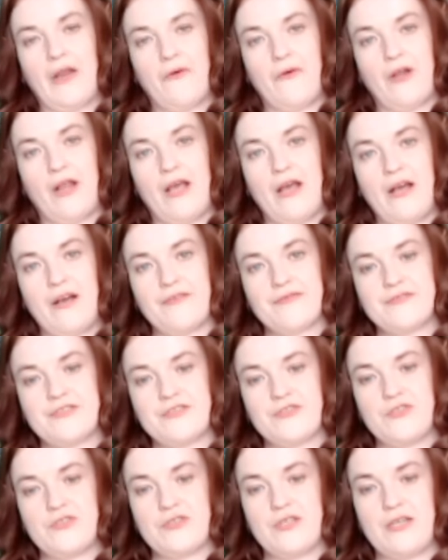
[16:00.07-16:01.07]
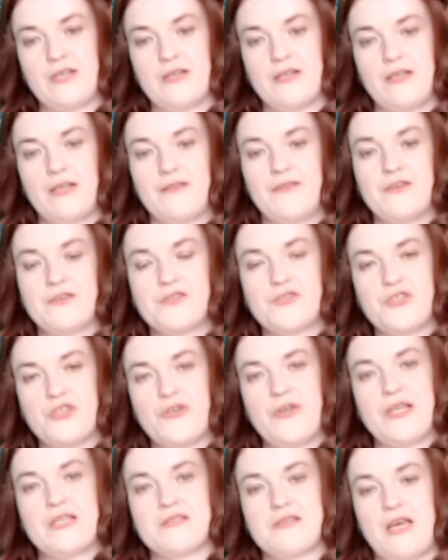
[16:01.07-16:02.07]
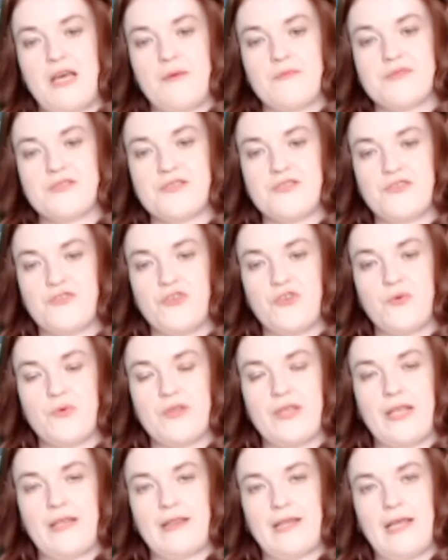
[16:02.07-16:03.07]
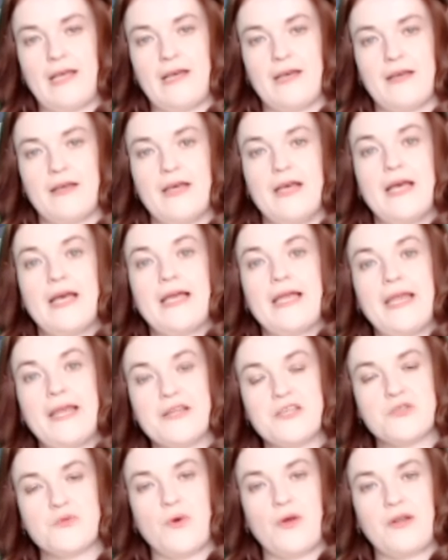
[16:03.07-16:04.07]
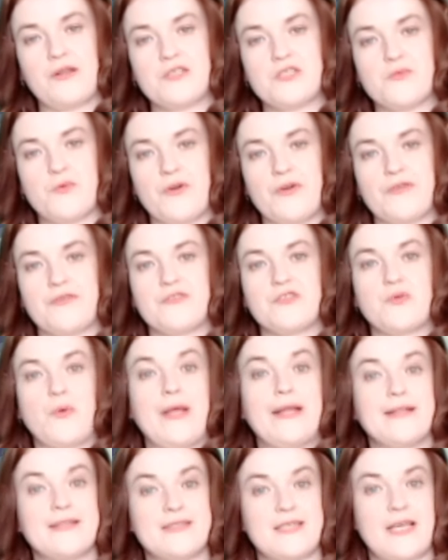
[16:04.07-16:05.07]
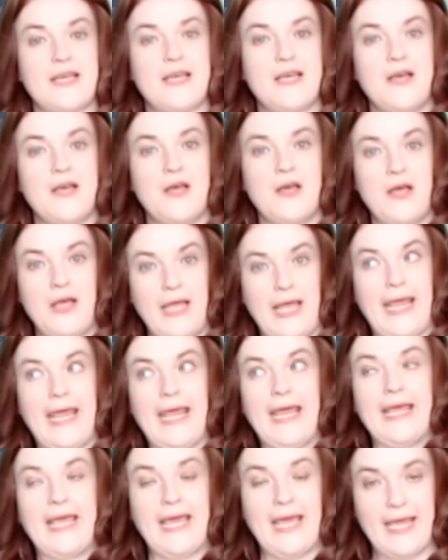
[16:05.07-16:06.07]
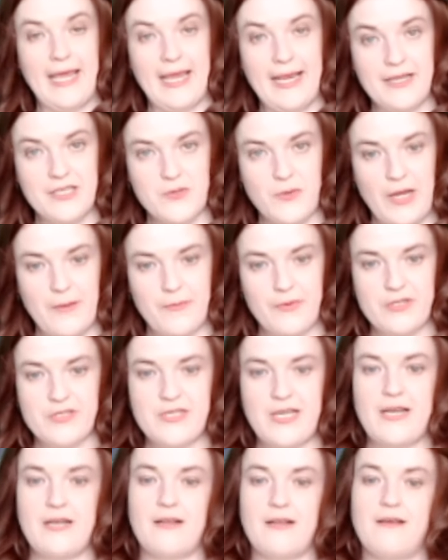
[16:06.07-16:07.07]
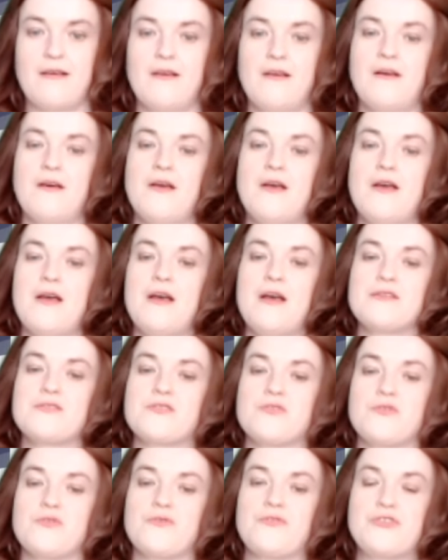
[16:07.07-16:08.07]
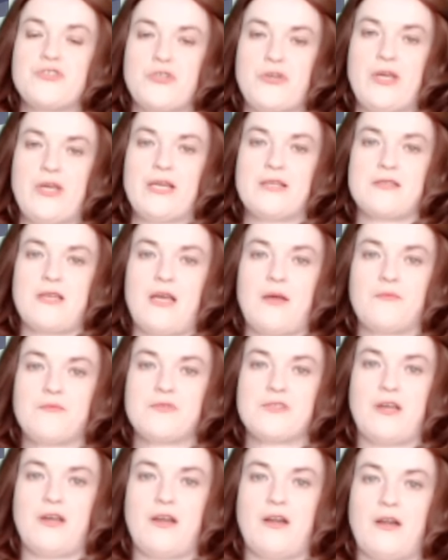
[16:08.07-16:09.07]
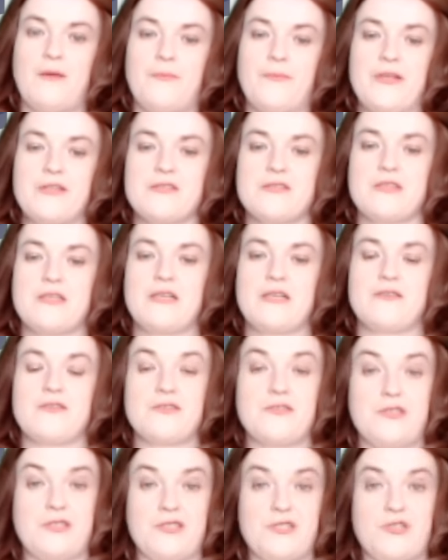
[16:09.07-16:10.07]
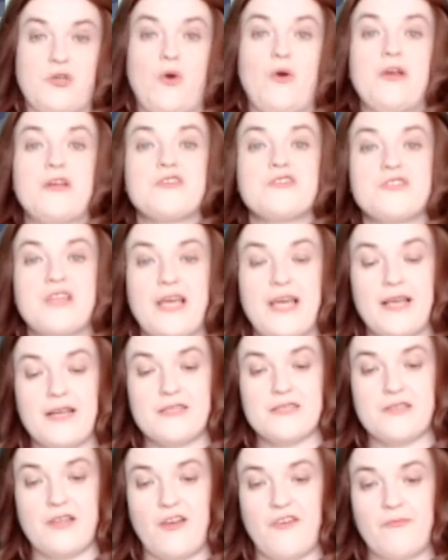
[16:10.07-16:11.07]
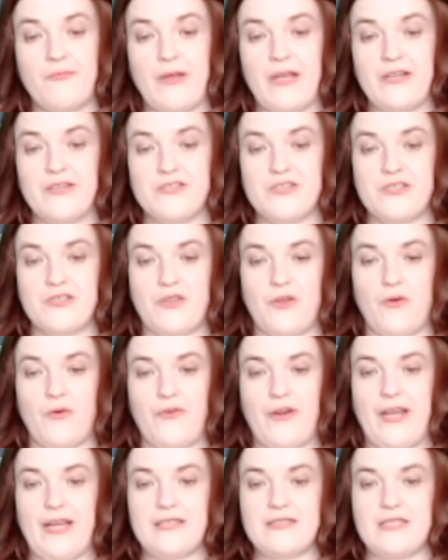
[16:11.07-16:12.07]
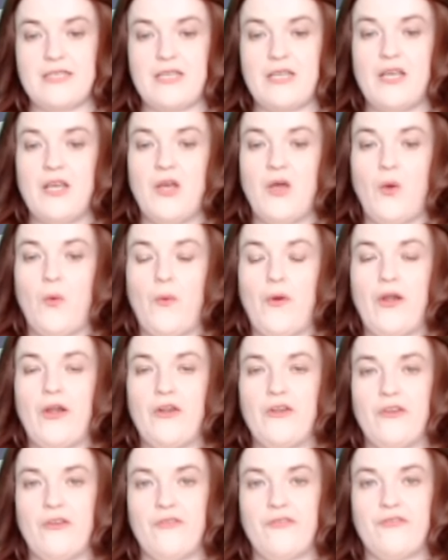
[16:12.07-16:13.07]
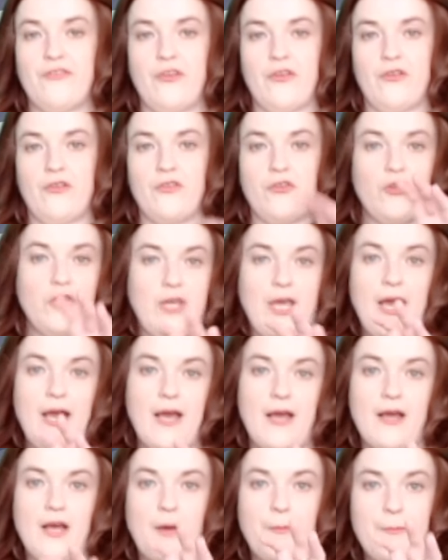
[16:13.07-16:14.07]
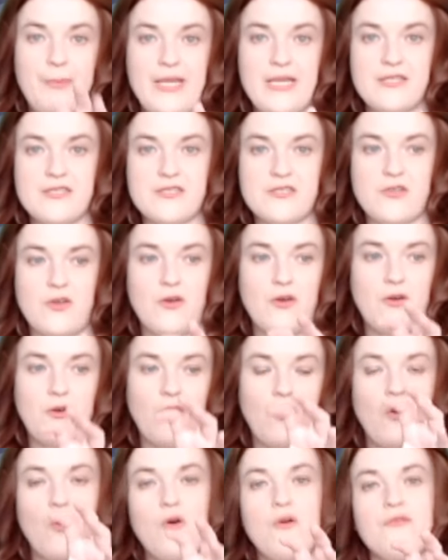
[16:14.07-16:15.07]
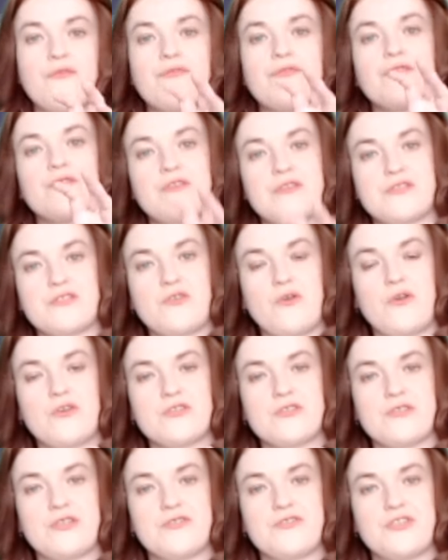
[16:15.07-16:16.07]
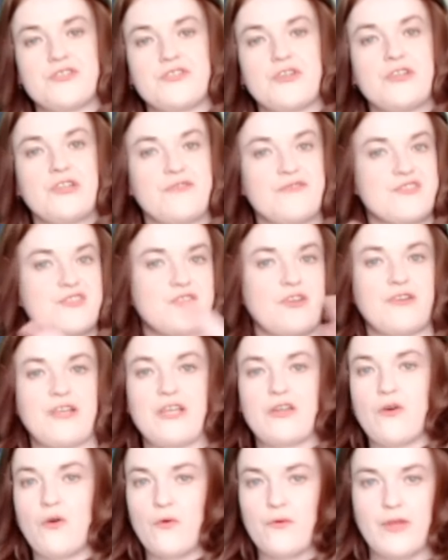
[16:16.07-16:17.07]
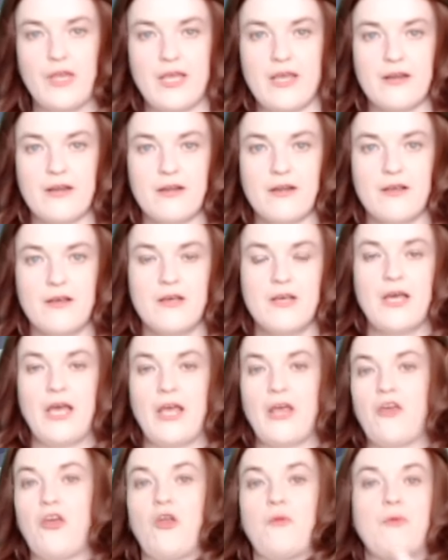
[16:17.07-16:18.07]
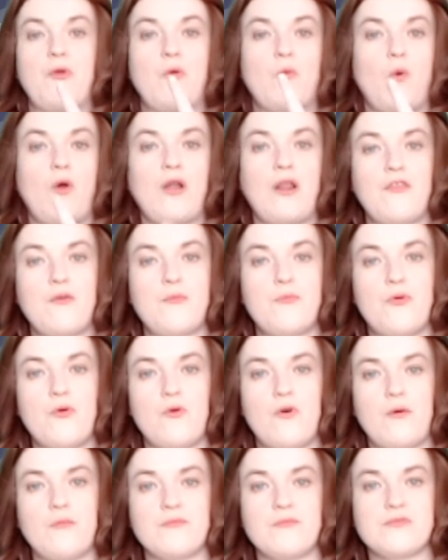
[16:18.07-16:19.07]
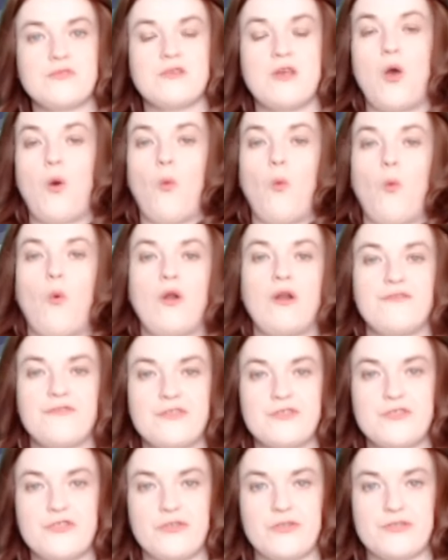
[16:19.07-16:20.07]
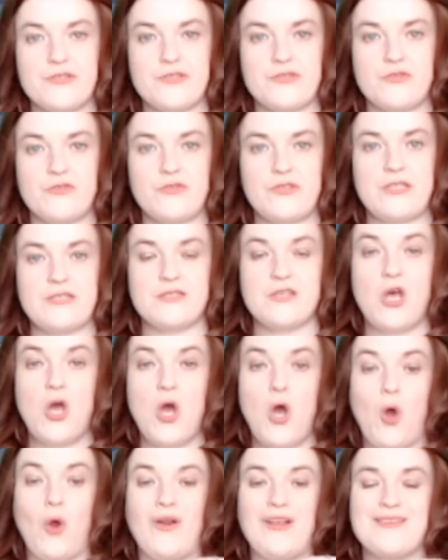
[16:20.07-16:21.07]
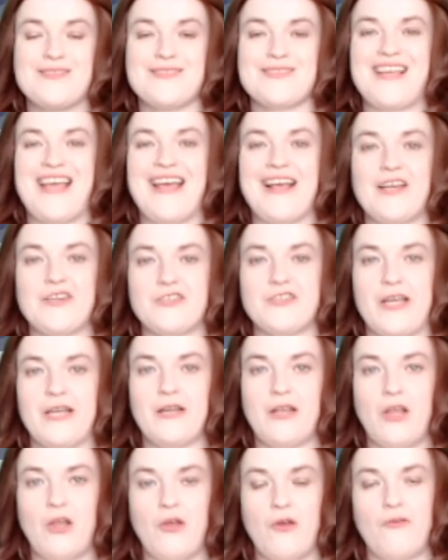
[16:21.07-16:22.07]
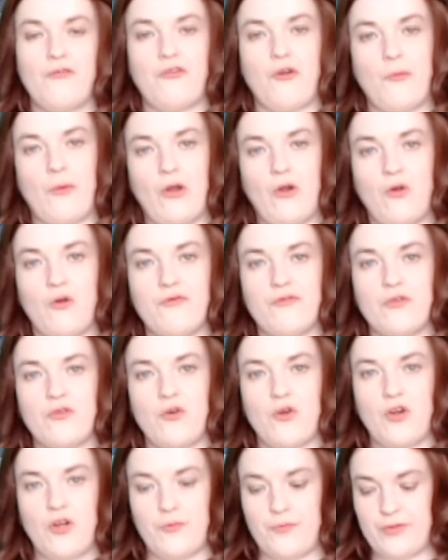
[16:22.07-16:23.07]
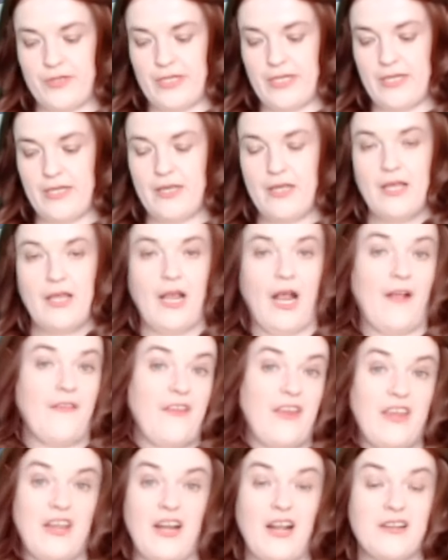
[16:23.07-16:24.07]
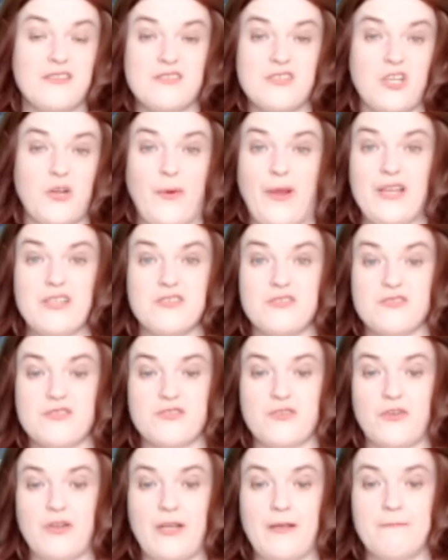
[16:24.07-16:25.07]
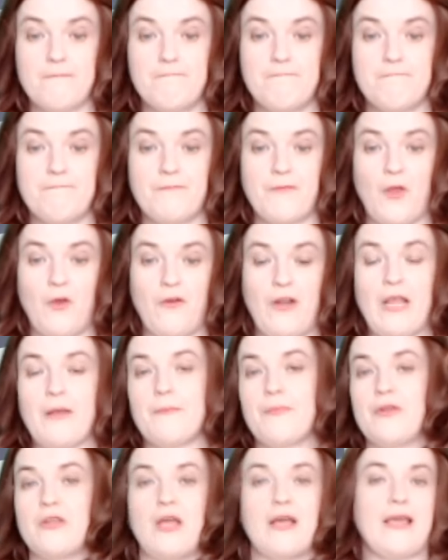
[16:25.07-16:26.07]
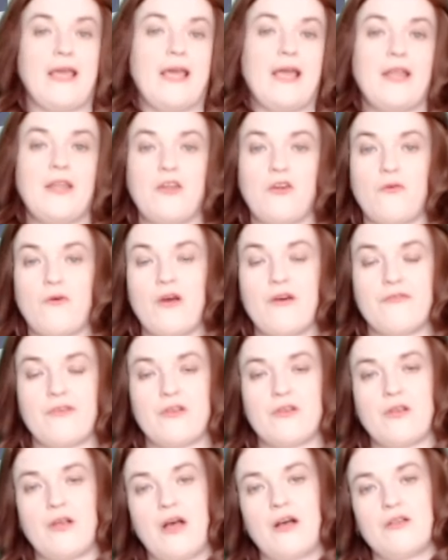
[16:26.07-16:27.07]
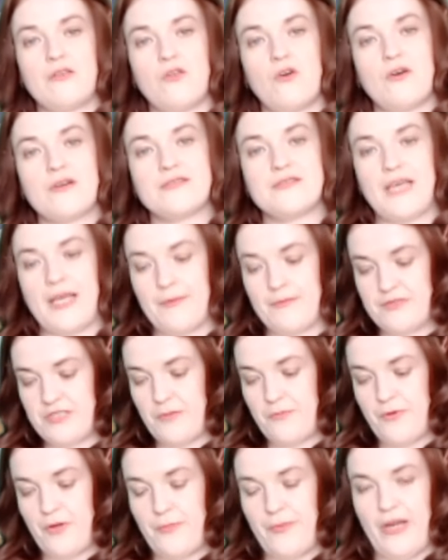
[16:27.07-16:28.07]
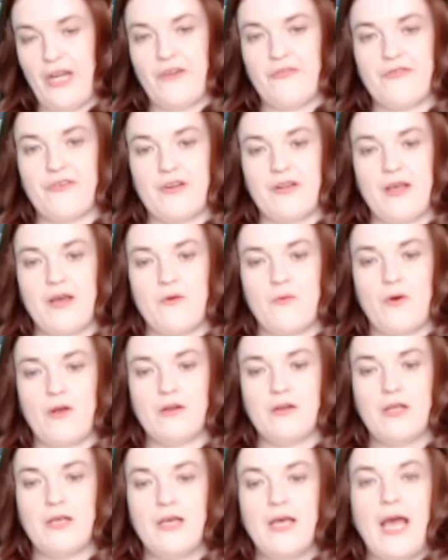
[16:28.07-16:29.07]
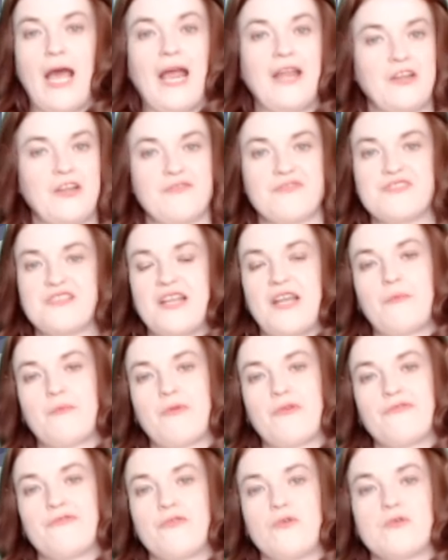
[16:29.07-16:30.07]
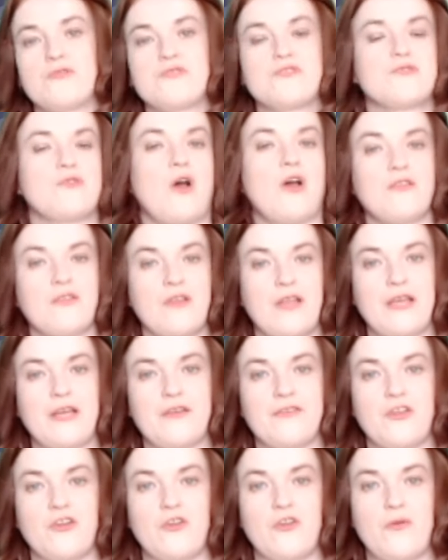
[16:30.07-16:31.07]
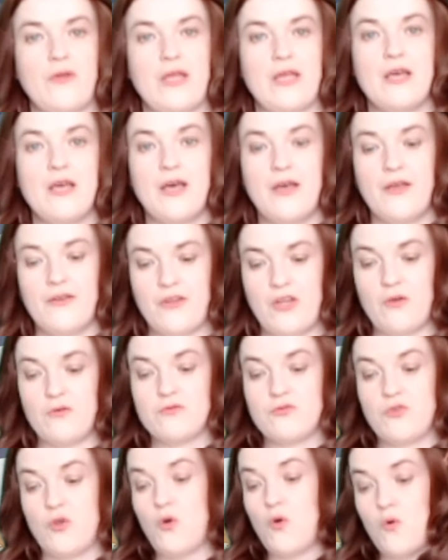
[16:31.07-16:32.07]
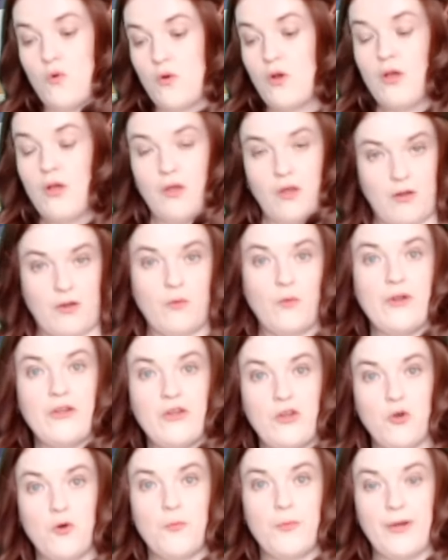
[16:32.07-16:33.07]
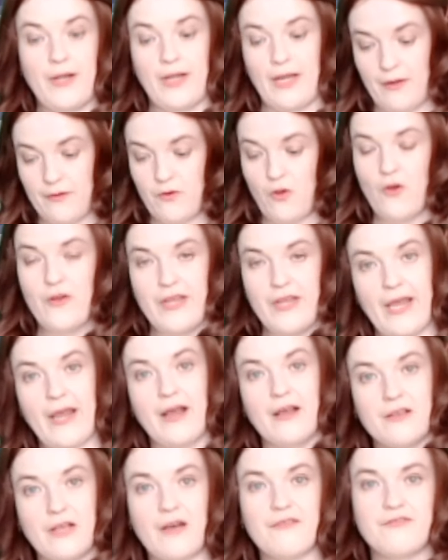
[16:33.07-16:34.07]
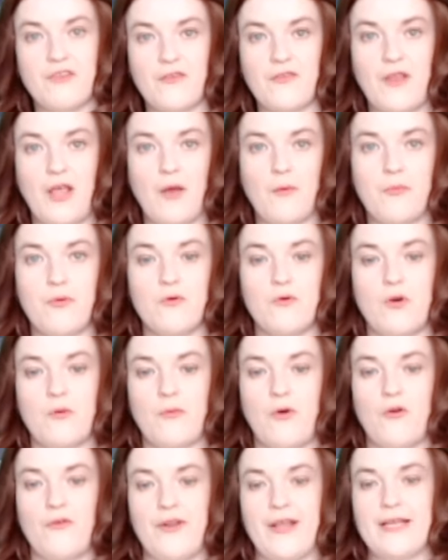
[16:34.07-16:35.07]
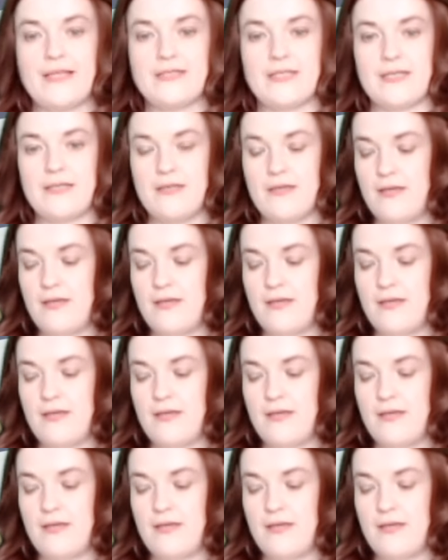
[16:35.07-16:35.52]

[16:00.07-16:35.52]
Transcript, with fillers: hour and a half to do that. There's two exams to do within that. Each one is worth twenty, aka twenty percent. So the two exams are, basically there's the Scottish text that I've mentioned already, where you have to look at a piece of the Scottish literature you've studied all year. It could be one of the poems, one of the short stories, or a section from a novel or a play, and then you answer questions on it. Alright, but again, you'll have a, a lot of time to prepare for that one, and you've seen it before, so unlike the R U E, you'll know when you open it, oh yeah, I've done that poem already.